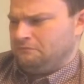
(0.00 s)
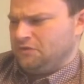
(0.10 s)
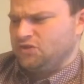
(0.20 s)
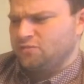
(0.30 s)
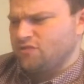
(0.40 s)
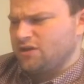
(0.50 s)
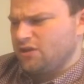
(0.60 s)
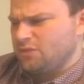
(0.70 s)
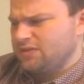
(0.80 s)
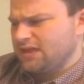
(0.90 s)

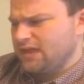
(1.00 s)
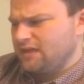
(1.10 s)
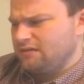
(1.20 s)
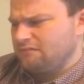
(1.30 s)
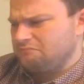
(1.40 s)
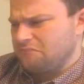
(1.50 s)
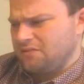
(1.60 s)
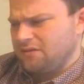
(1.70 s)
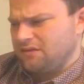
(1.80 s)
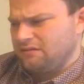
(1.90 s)
Subterranean Homesick Alien,
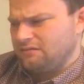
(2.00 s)
maybe.